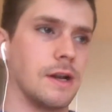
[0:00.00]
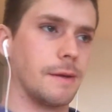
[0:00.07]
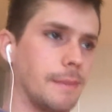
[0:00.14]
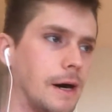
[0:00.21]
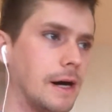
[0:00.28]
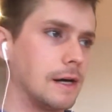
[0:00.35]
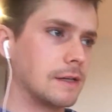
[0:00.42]
I've
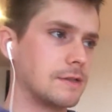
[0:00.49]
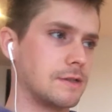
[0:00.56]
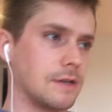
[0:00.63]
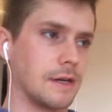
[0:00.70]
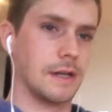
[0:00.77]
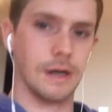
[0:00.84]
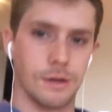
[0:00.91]
marked,
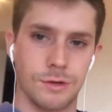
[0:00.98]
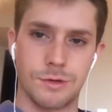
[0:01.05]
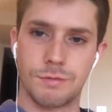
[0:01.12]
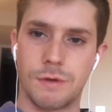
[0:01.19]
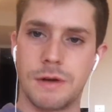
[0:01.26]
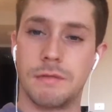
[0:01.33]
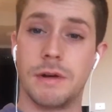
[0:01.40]
and I'll just
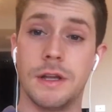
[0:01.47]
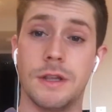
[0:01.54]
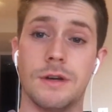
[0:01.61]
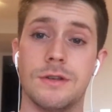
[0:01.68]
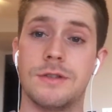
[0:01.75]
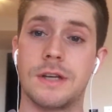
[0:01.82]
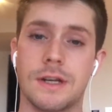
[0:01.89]
reread
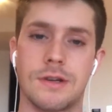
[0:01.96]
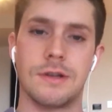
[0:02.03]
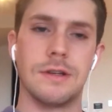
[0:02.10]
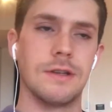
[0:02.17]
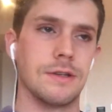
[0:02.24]
those sections.